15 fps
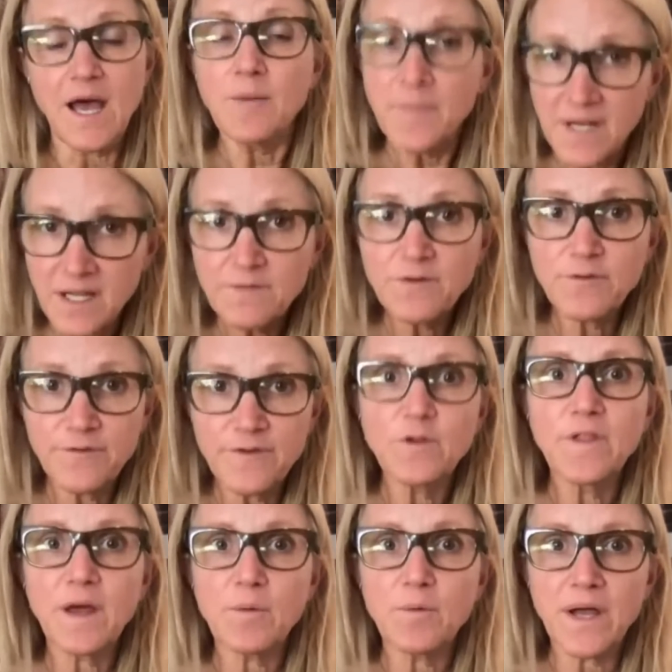How many of you
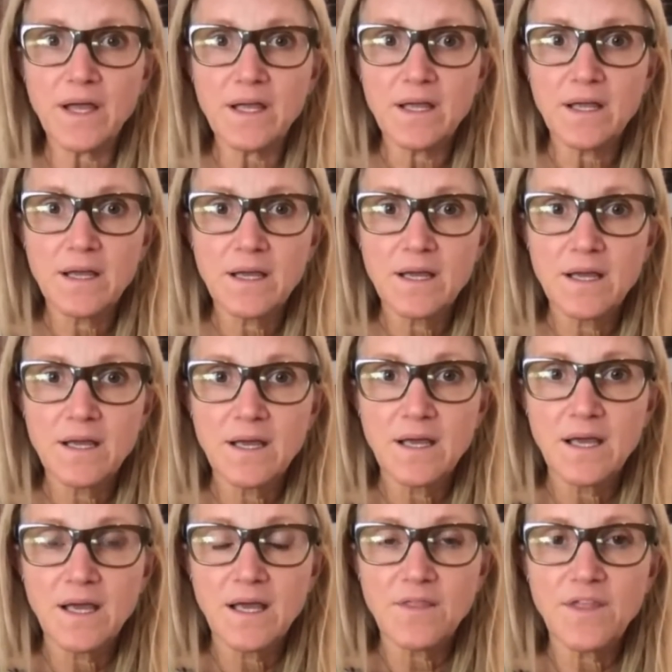feel that way?
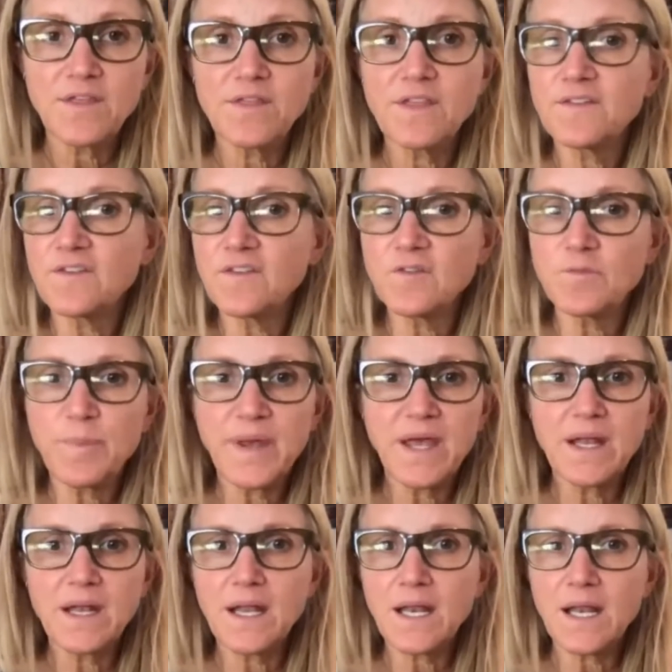That this has
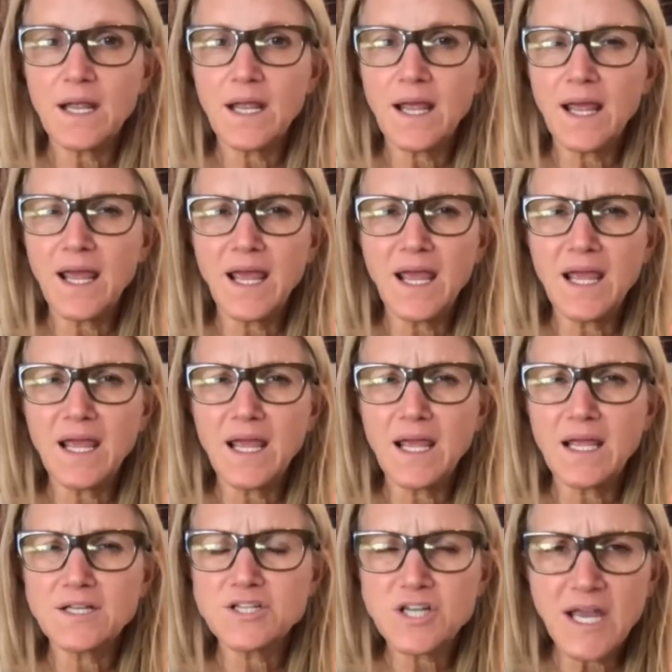been
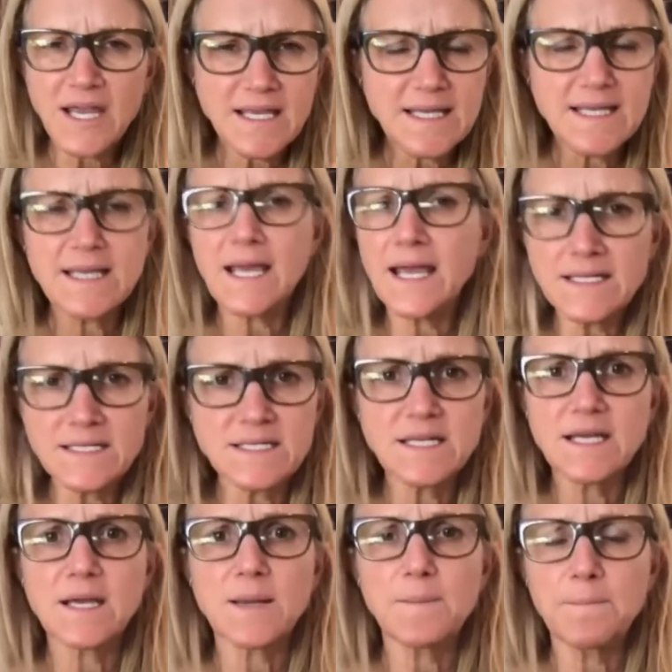a
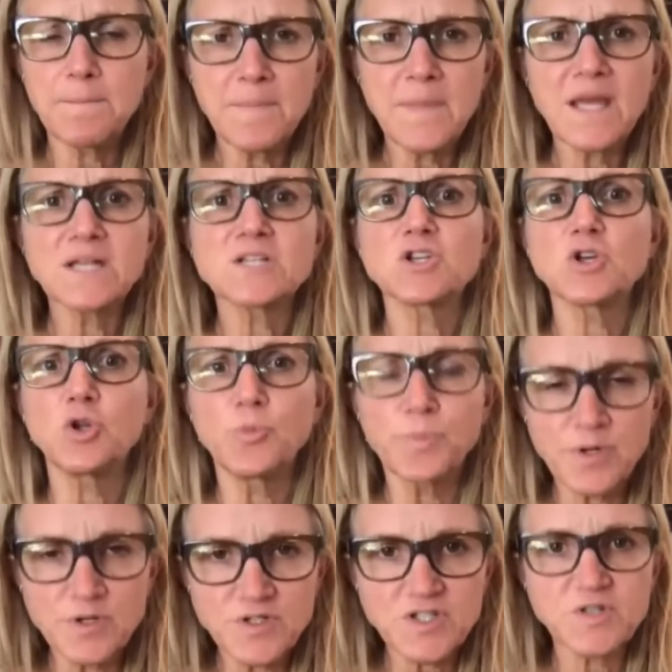gigantic
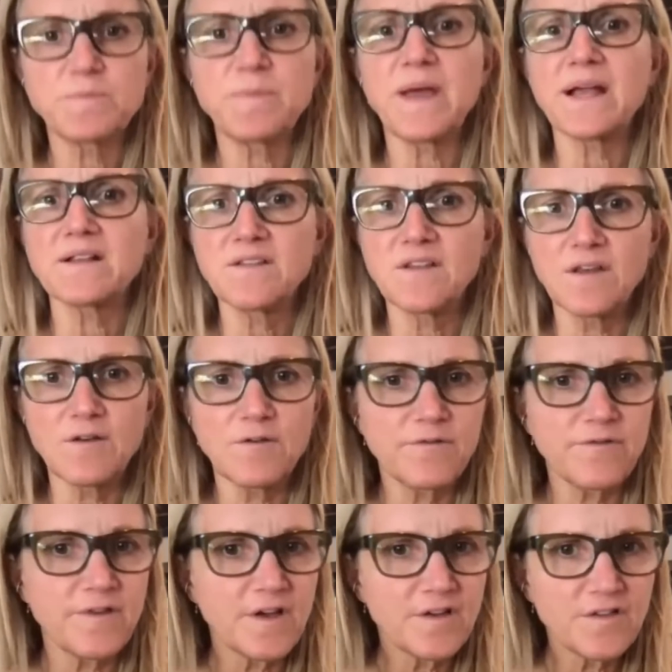mental
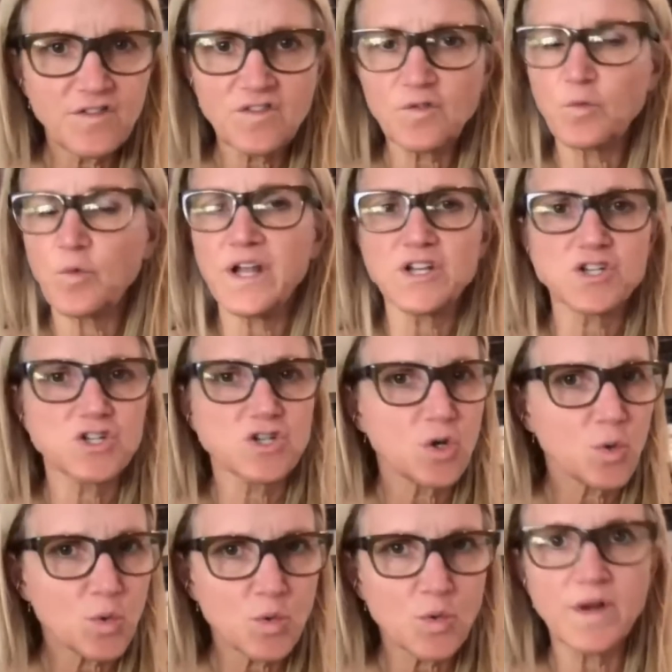perspective
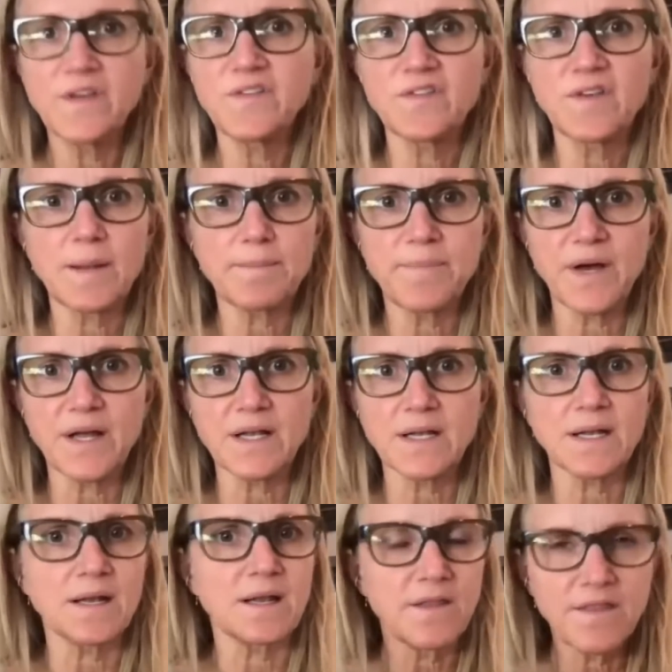switch reset
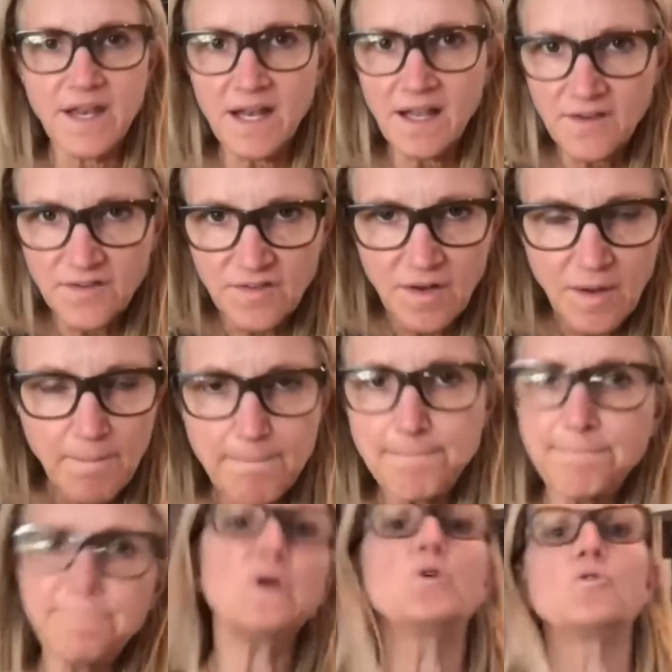button that has,
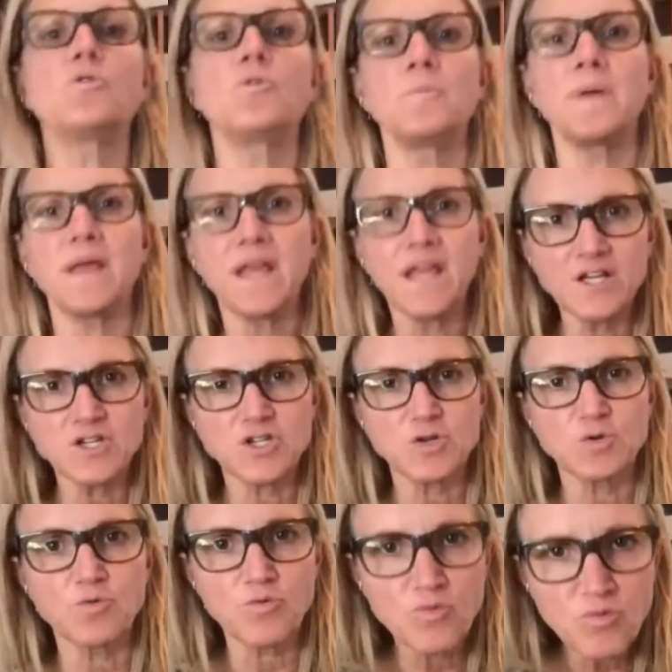boom,
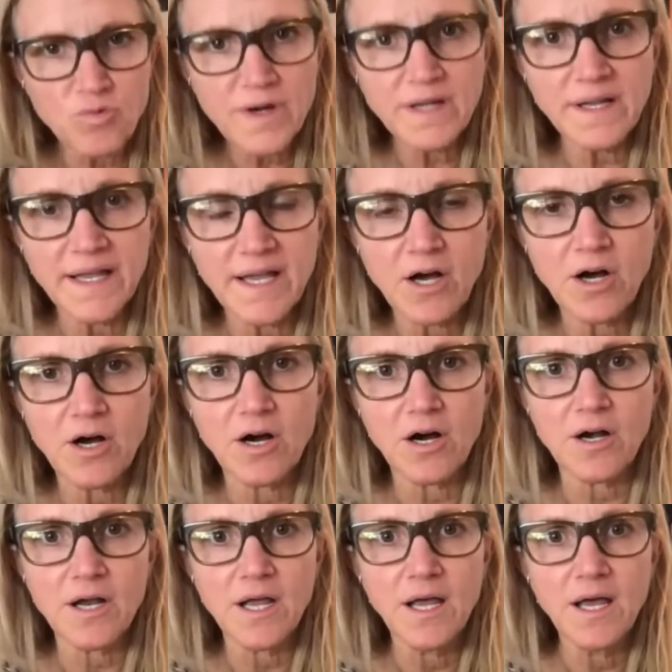hit you really
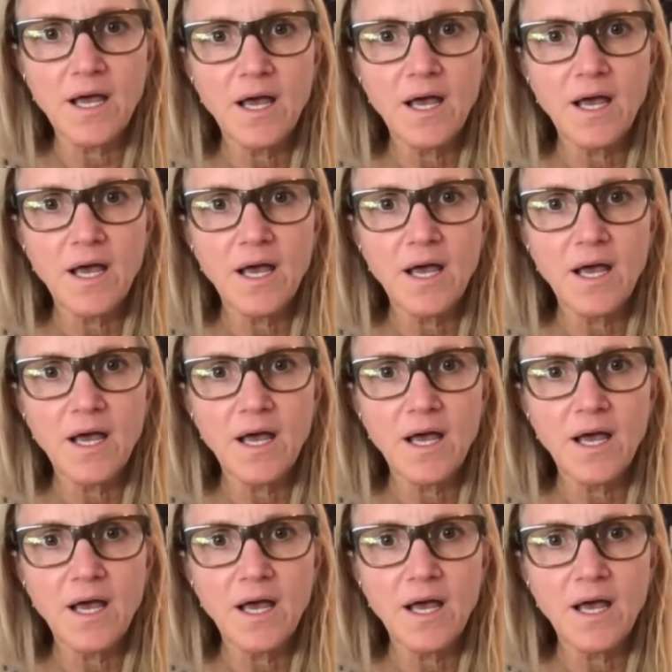hard.